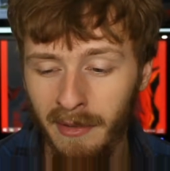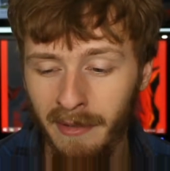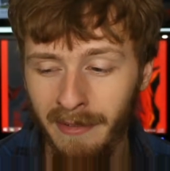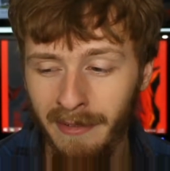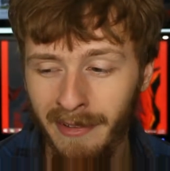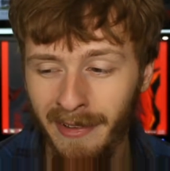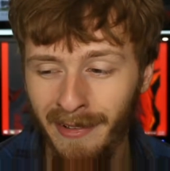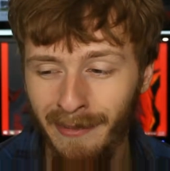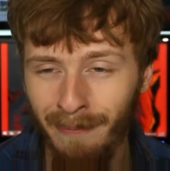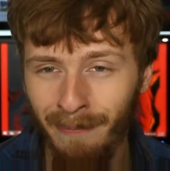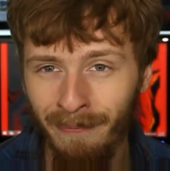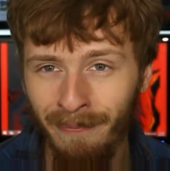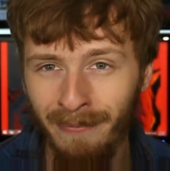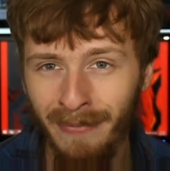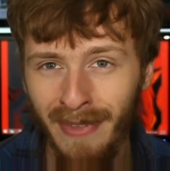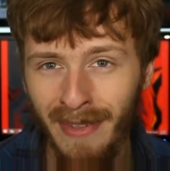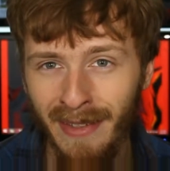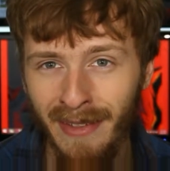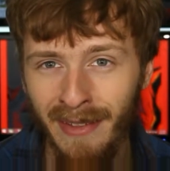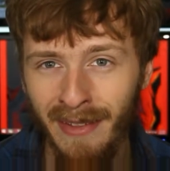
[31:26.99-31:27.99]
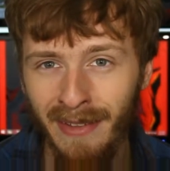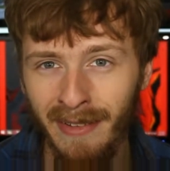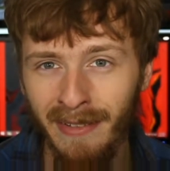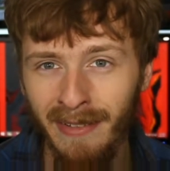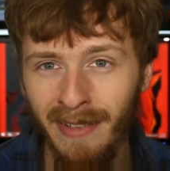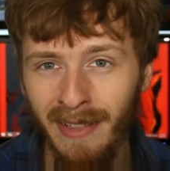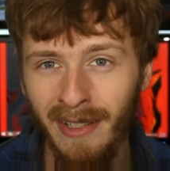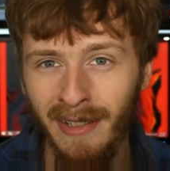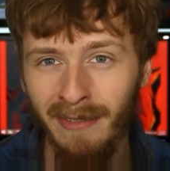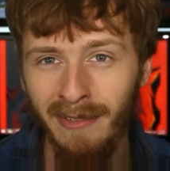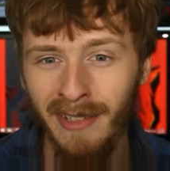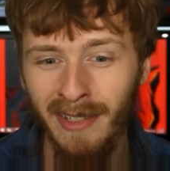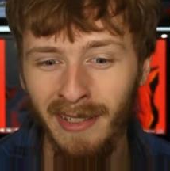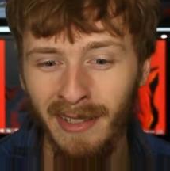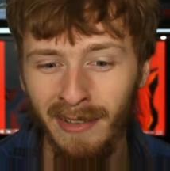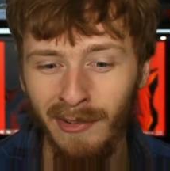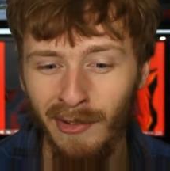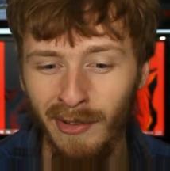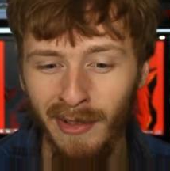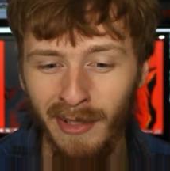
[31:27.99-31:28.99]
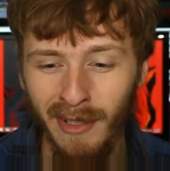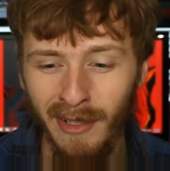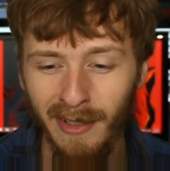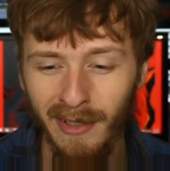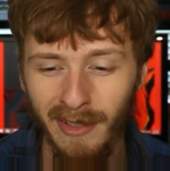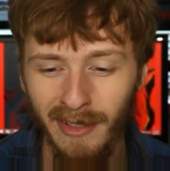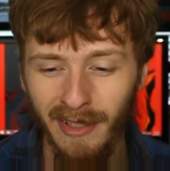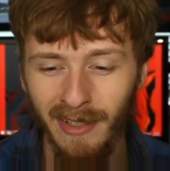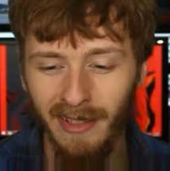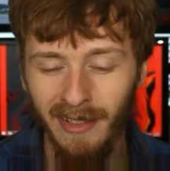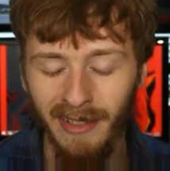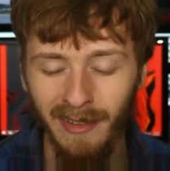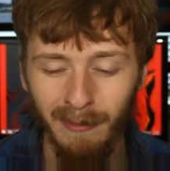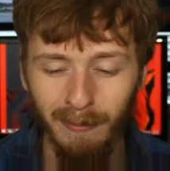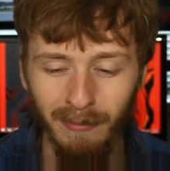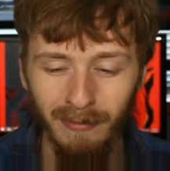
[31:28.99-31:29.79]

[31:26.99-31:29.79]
alright? So, I will catch you next time.